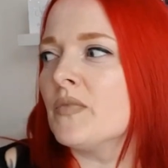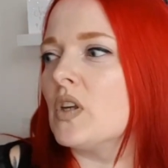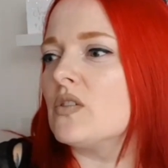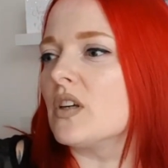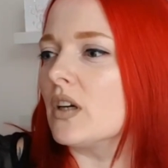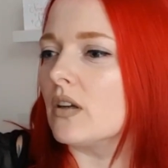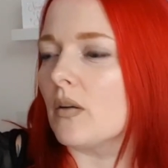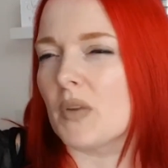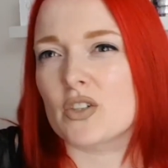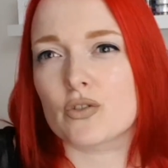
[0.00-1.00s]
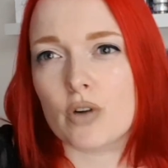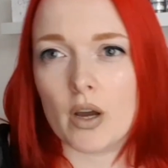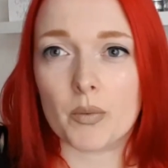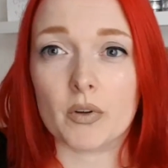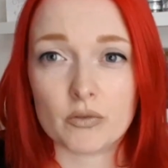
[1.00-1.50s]
using like my
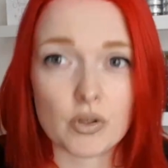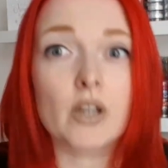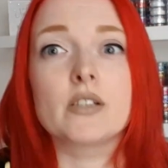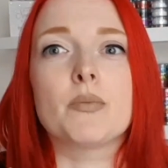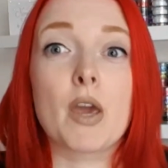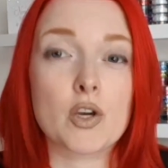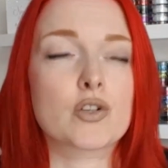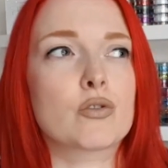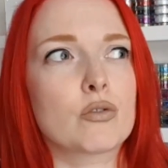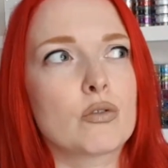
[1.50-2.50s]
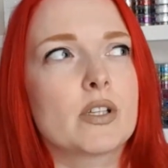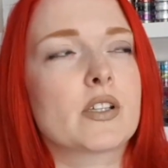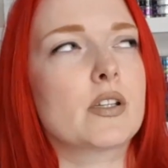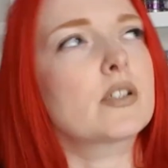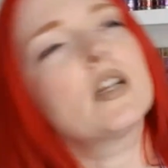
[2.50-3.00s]
tripod, trying to make sure
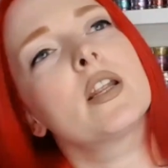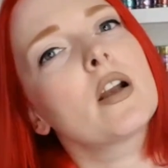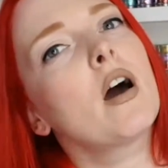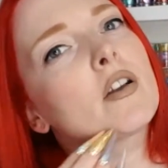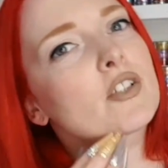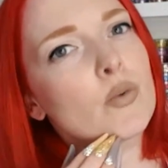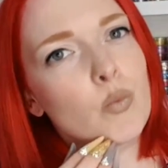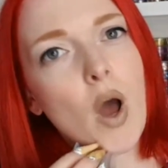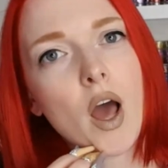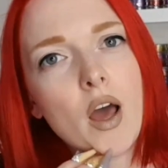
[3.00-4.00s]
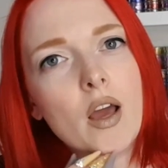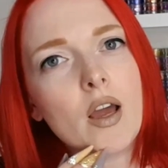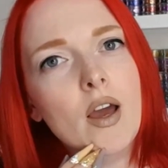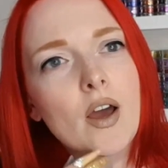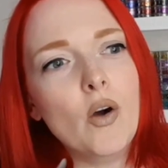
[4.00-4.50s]
it's, it's a little harder to work
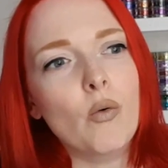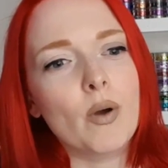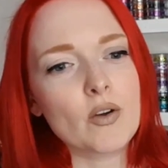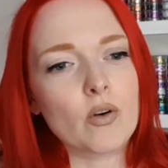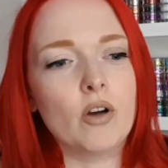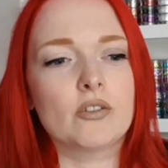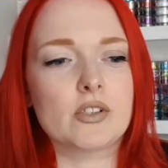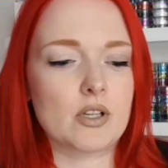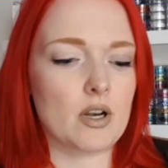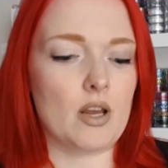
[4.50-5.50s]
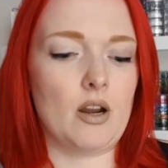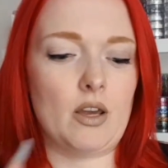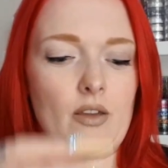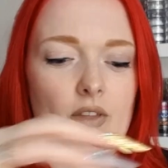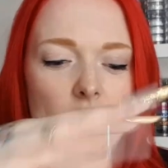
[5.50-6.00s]
when you're constantly
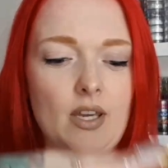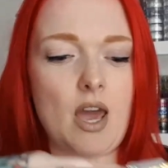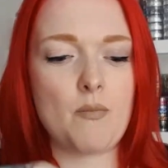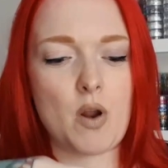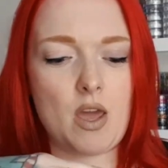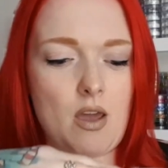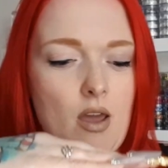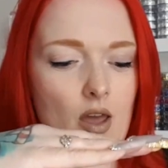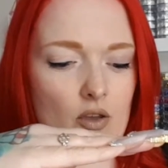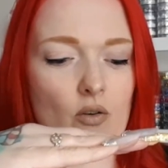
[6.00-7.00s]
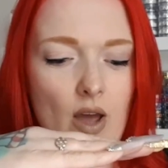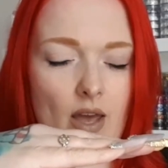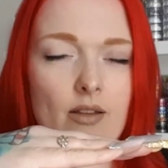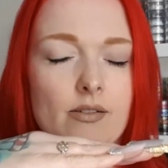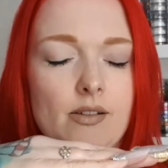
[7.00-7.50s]
like there's a camera here and your
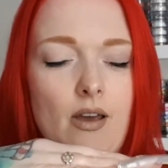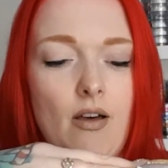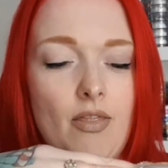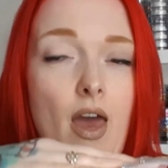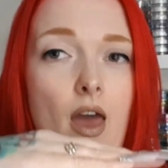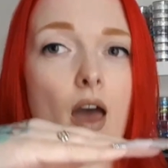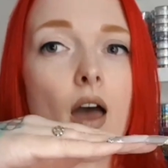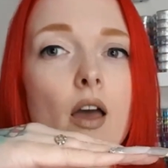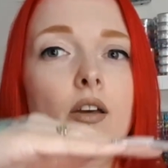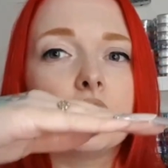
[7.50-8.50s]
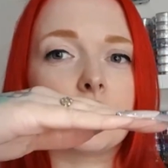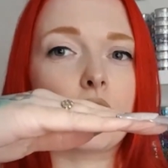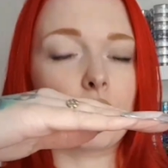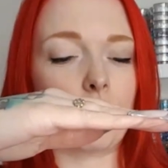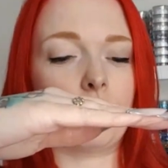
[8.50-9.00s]
hands are there so
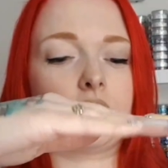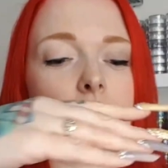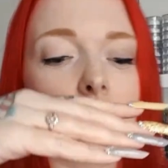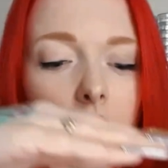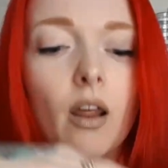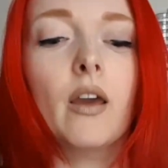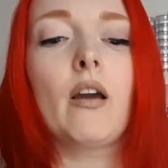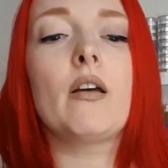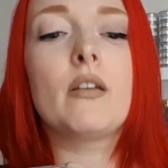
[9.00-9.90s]
you're constantly like